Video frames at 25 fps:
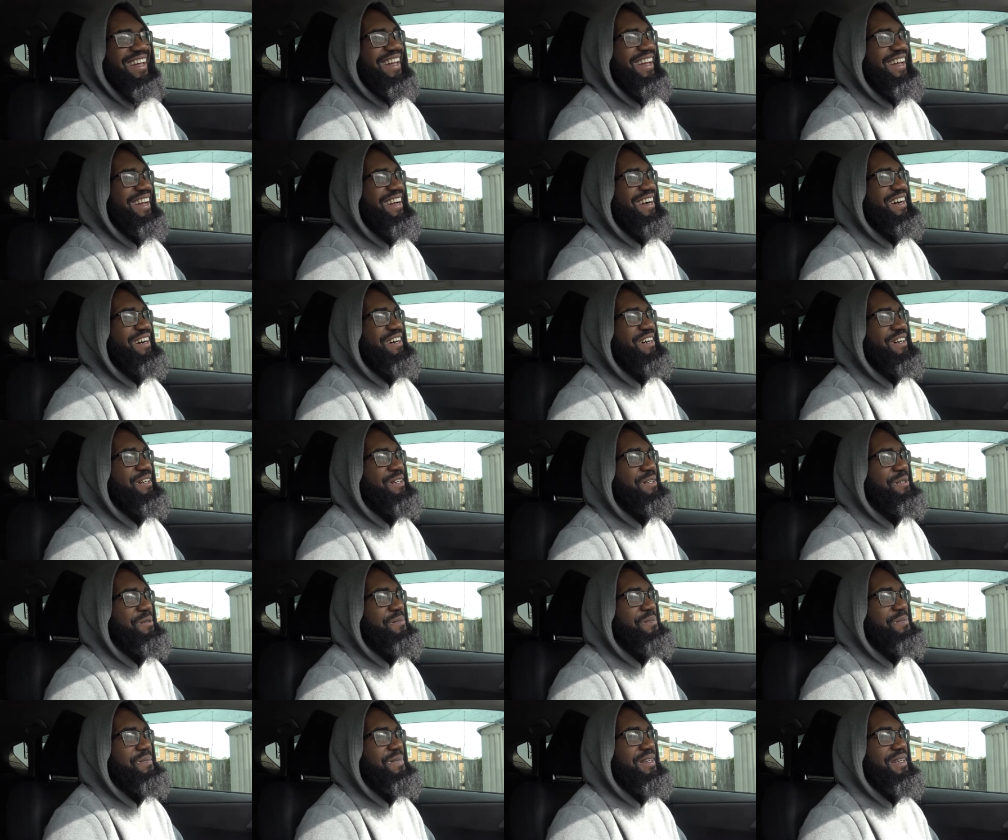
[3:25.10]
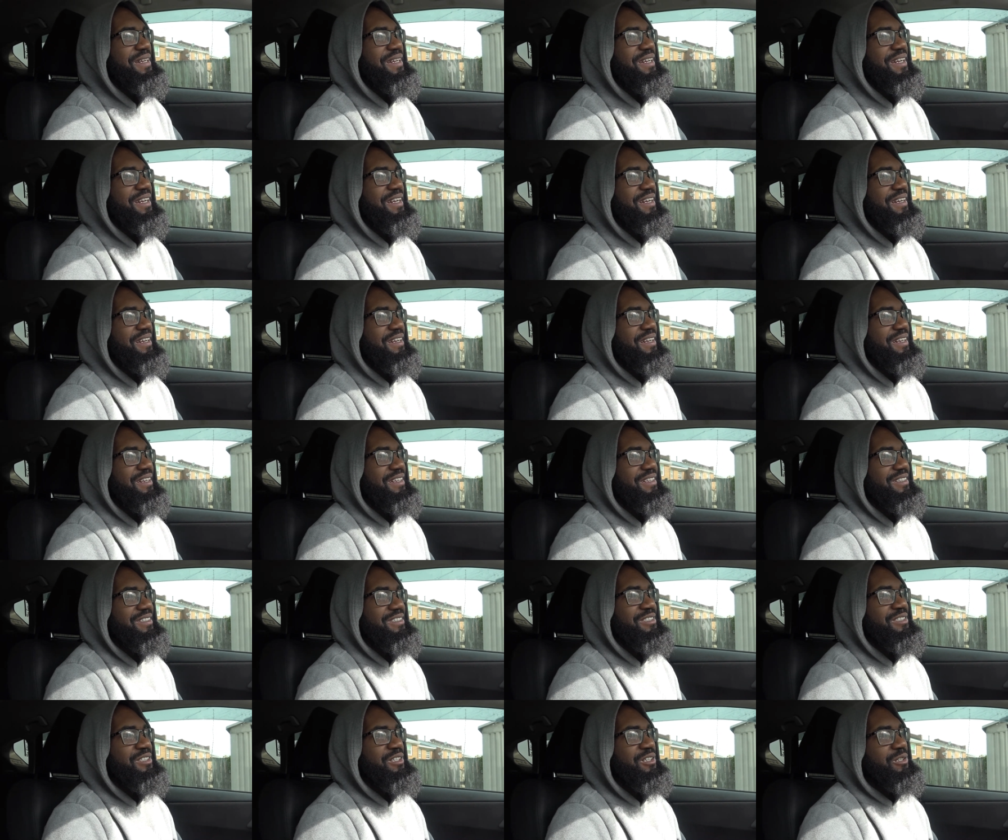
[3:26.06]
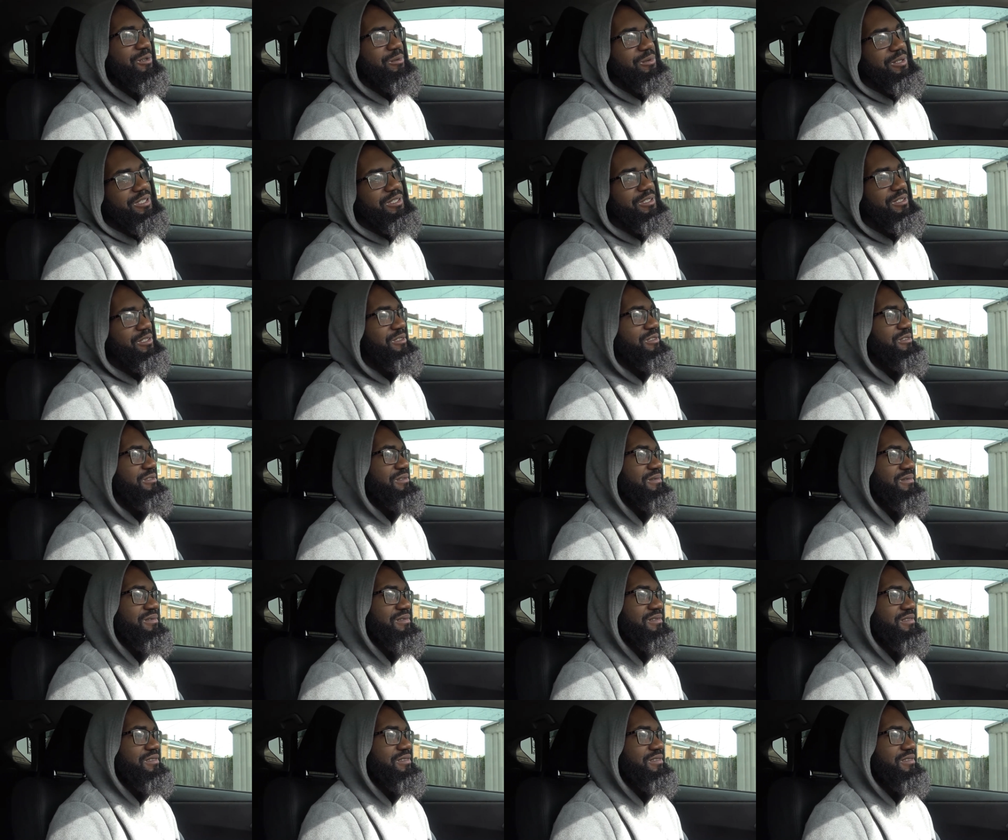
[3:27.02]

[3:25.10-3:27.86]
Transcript: and um you know we gonna